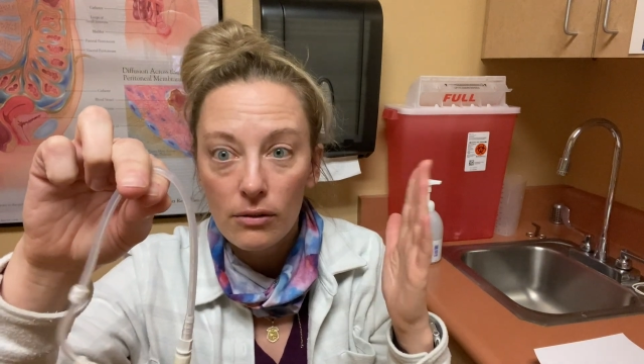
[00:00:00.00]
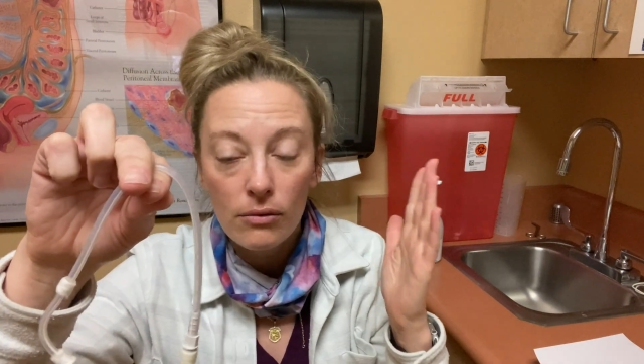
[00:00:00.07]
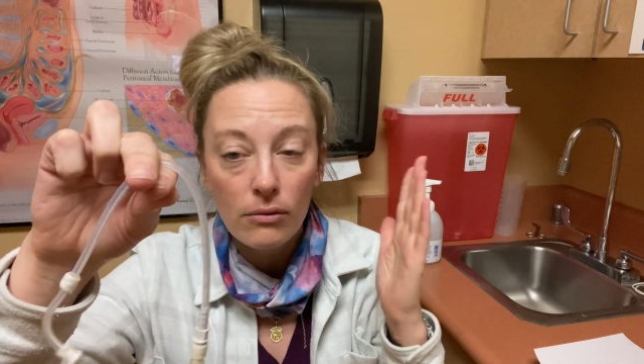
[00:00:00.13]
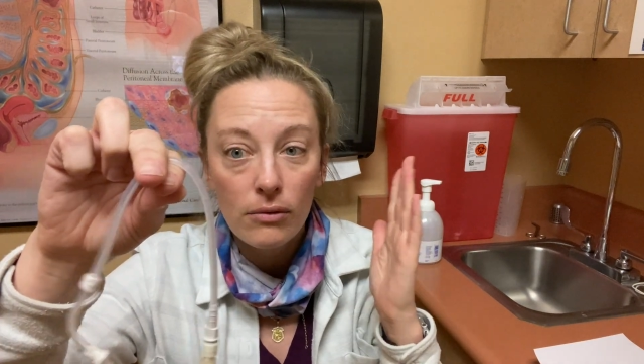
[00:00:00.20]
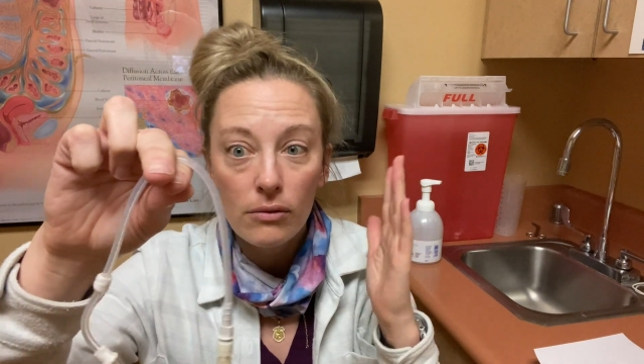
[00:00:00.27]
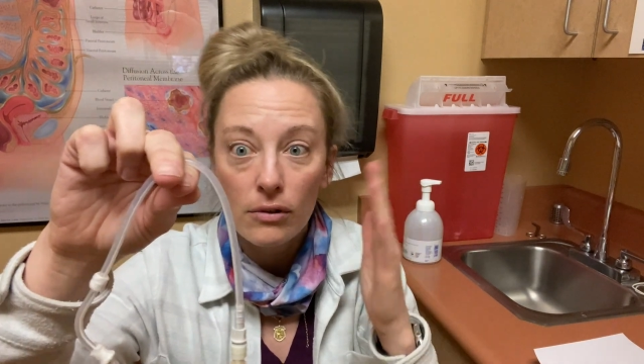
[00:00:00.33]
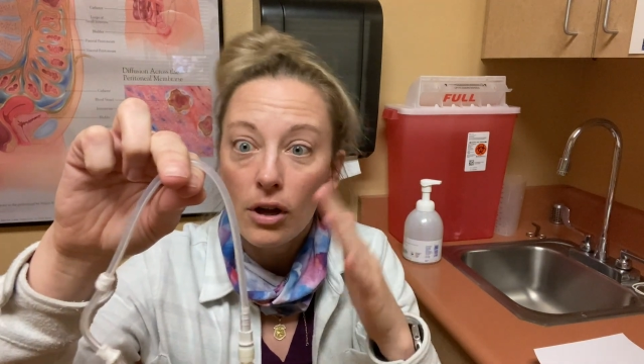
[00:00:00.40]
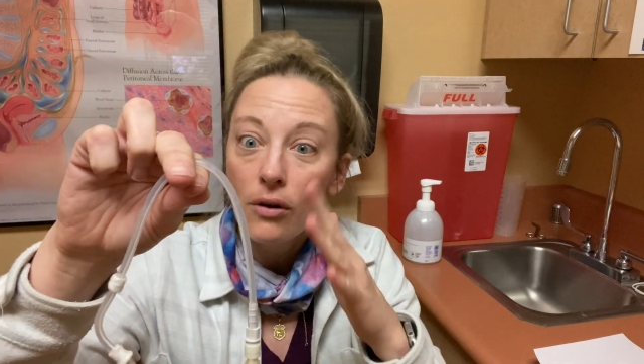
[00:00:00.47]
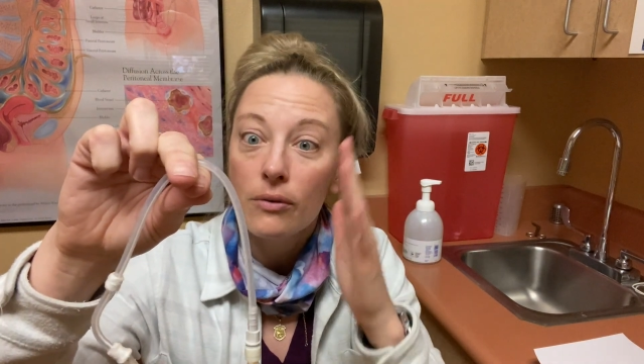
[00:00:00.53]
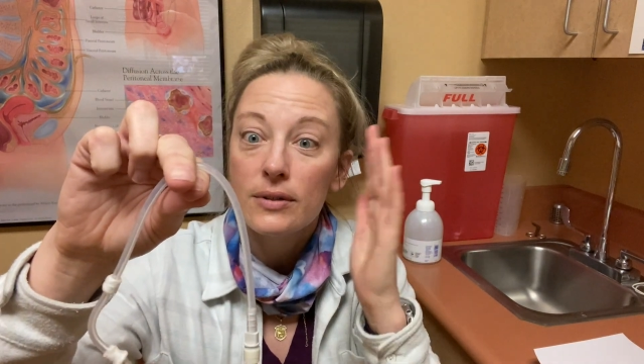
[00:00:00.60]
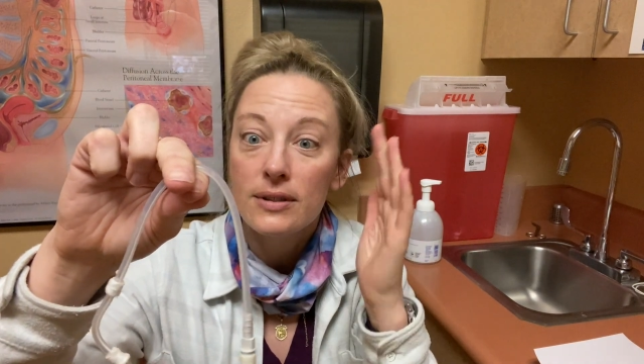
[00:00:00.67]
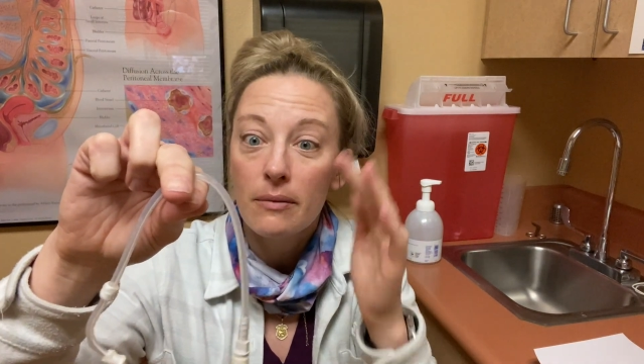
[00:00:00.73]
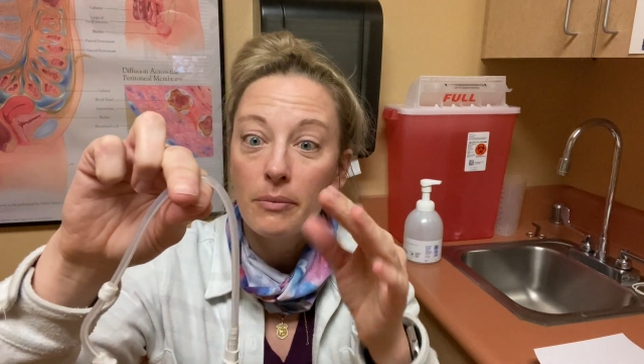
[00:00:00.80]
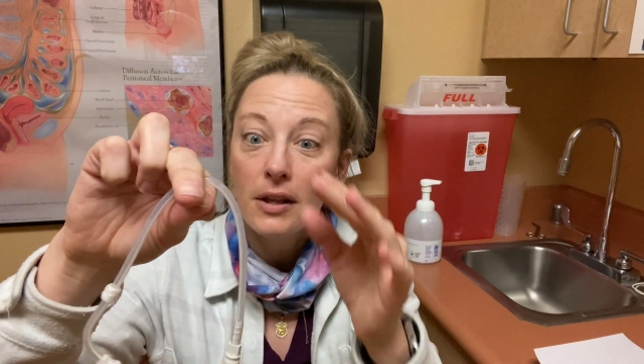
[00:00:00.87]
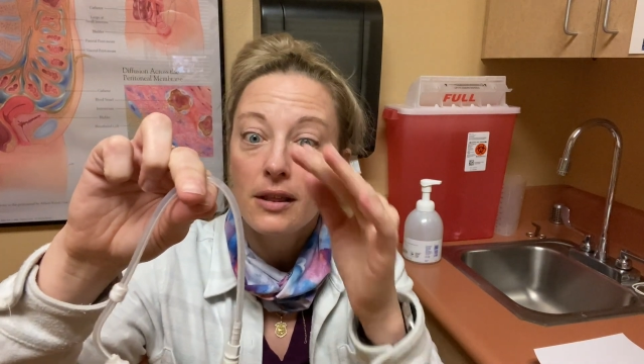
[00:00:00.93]
who knows,
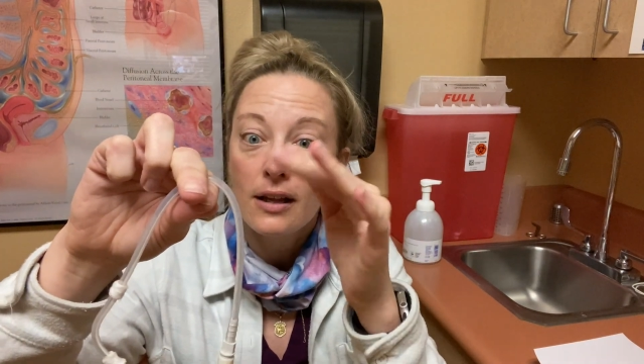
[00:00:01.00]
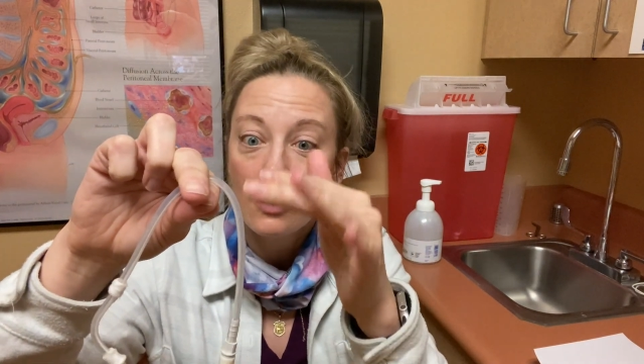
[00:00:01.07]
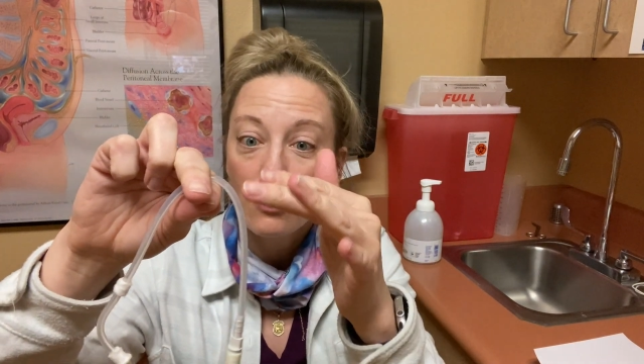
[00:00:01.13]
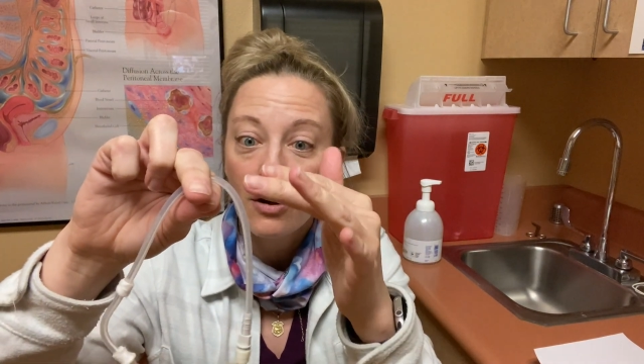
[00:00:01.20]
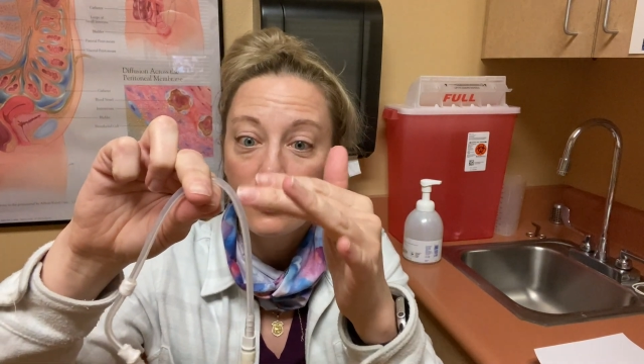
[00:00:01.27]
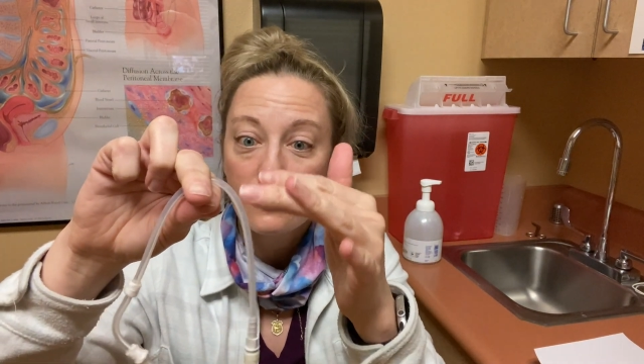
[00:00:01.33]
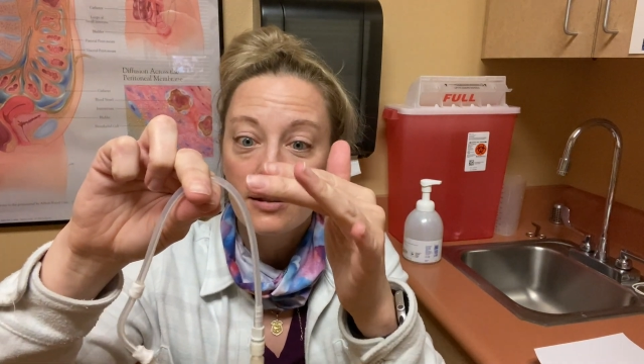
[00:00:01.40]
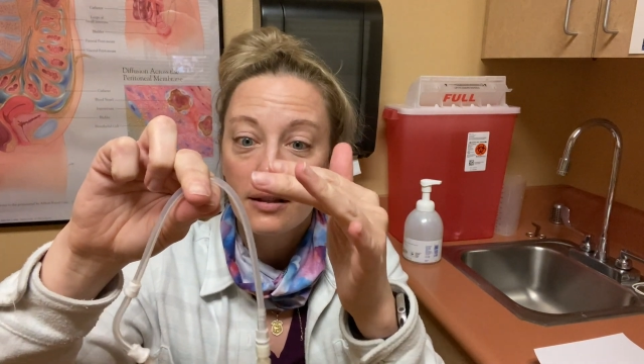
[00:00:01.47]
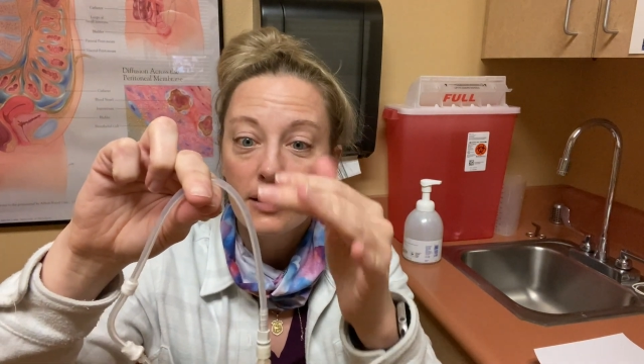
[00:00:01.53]
something that caused the